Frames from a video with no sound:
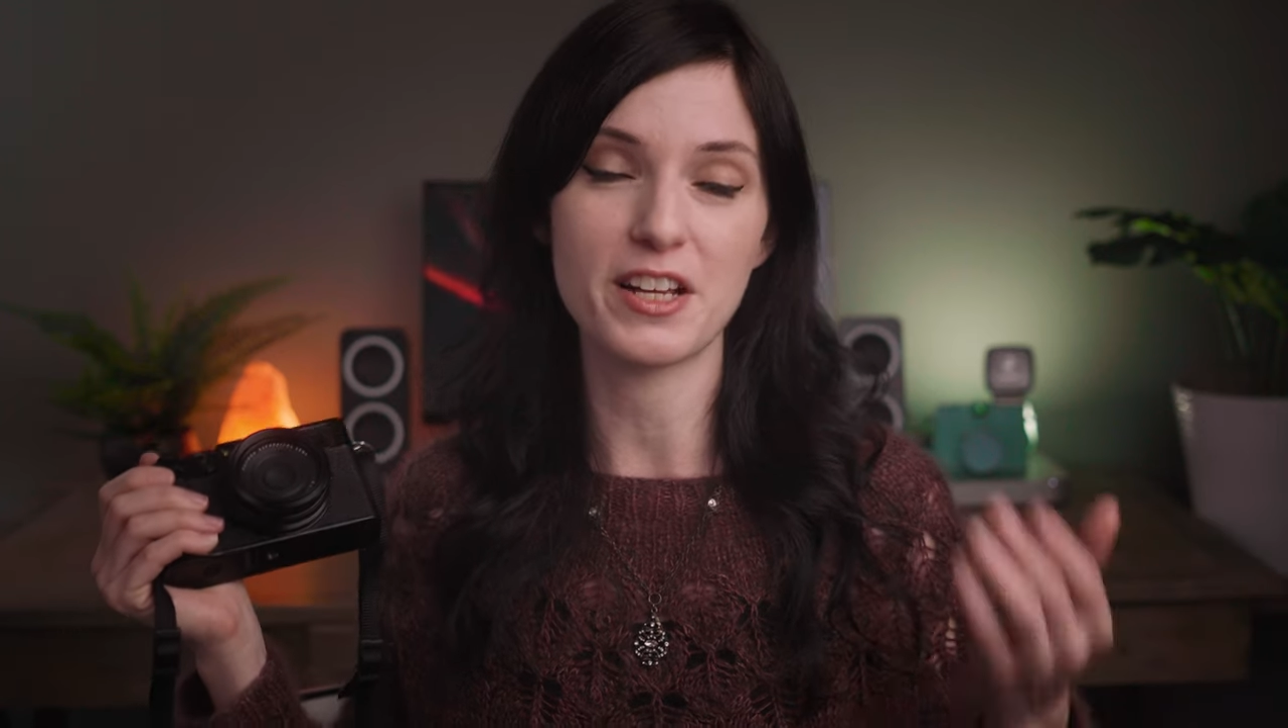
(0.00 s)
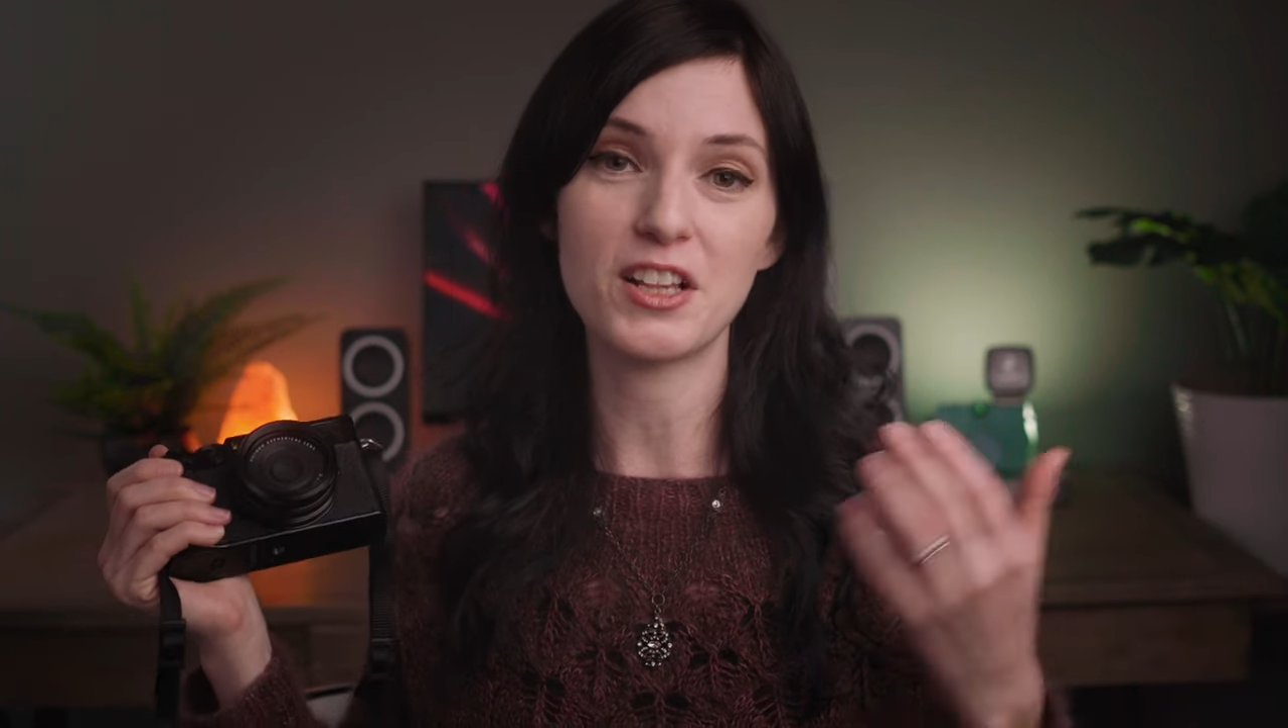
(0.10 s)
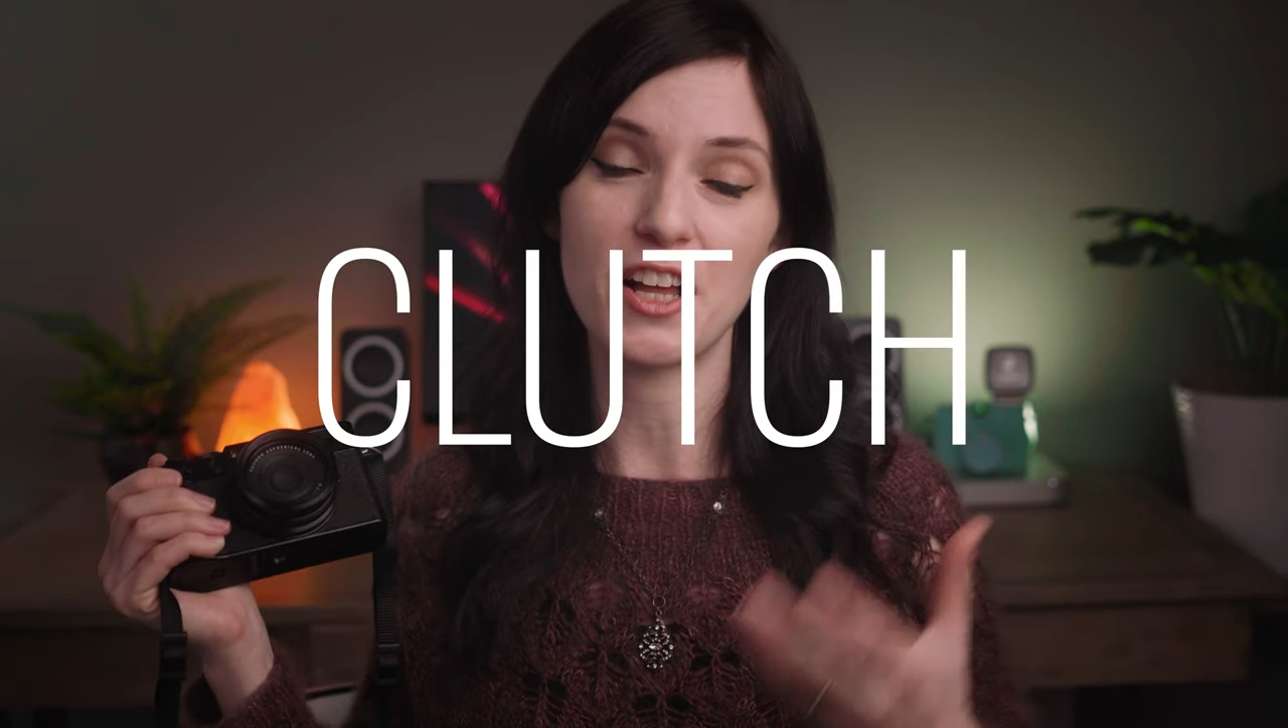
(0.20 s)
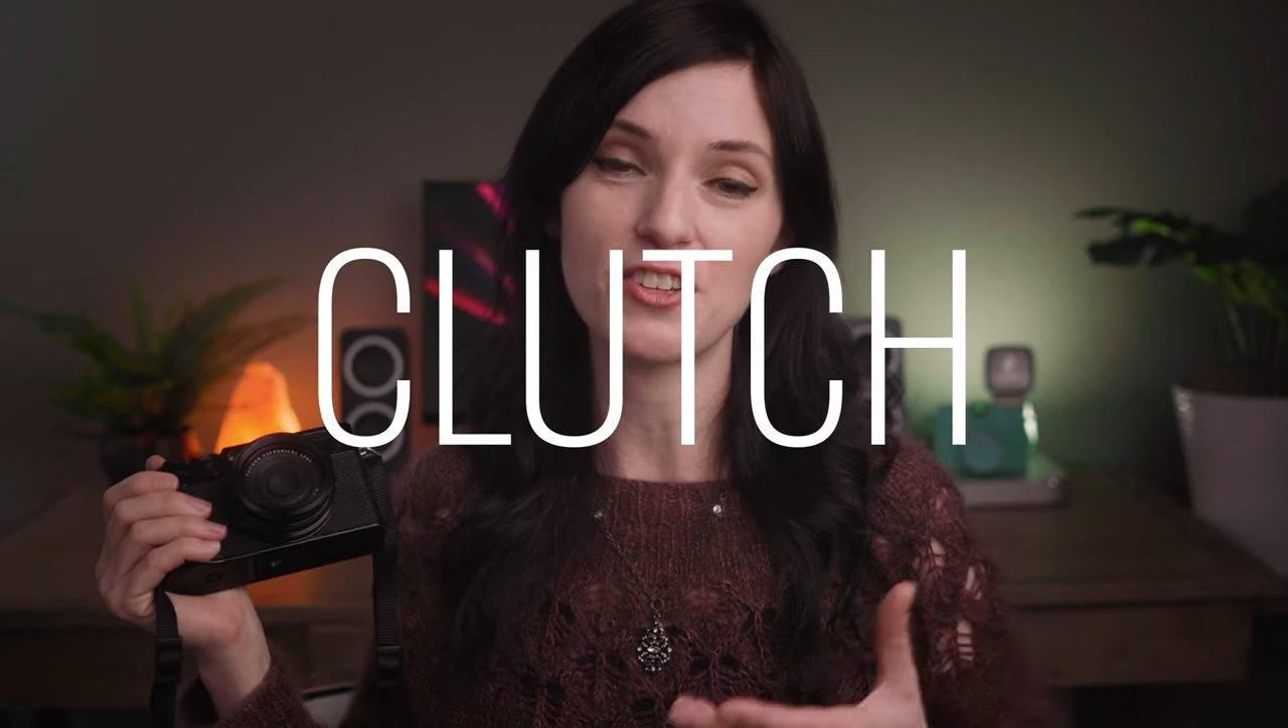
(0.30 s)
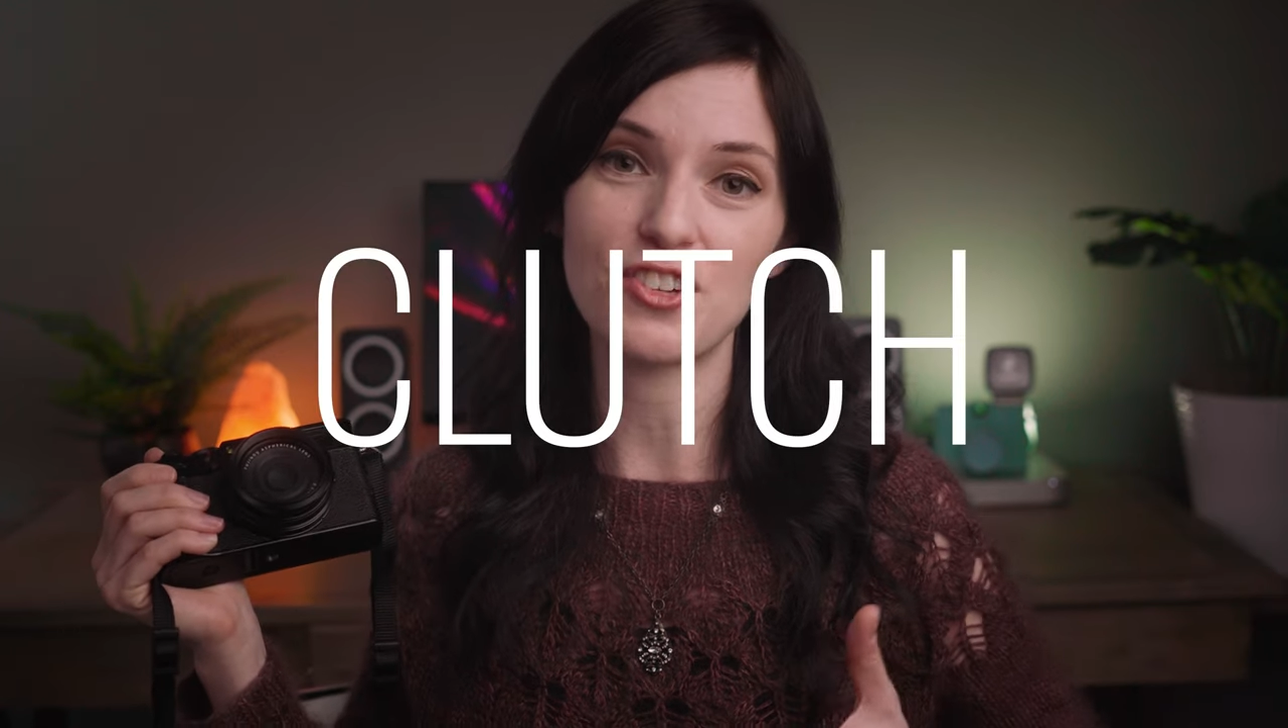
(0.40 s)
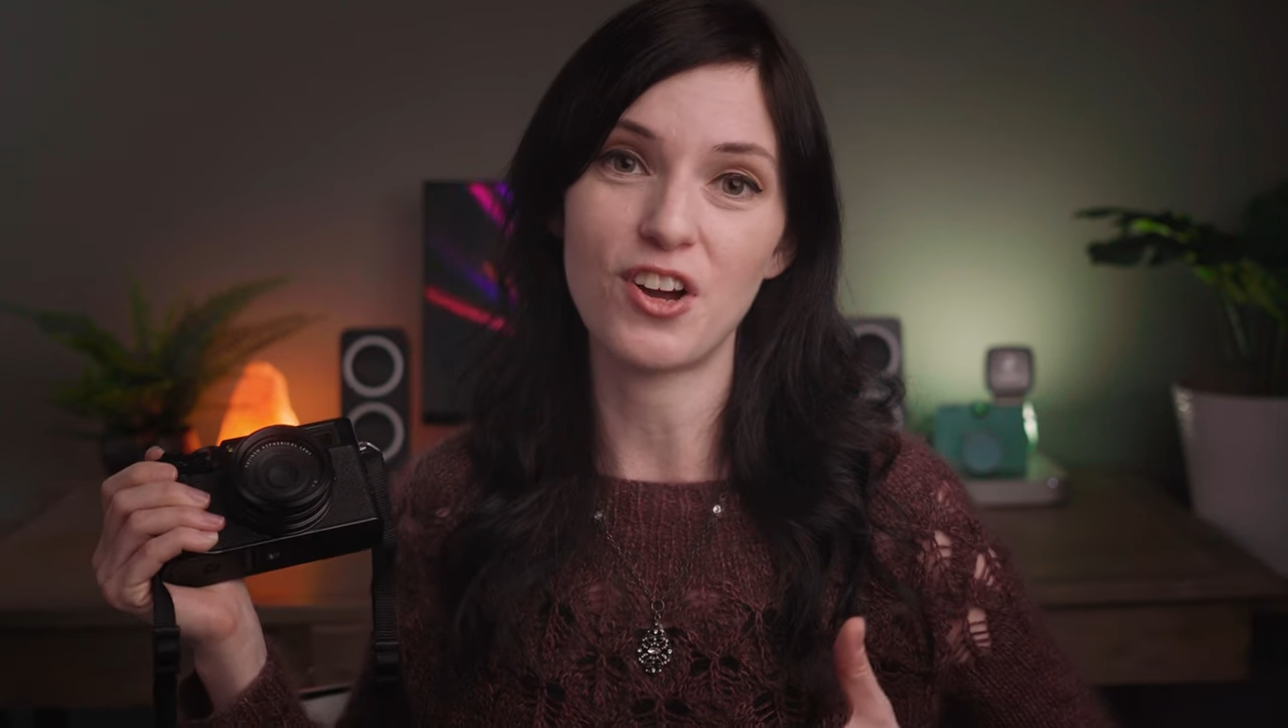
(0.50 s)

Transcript: clutch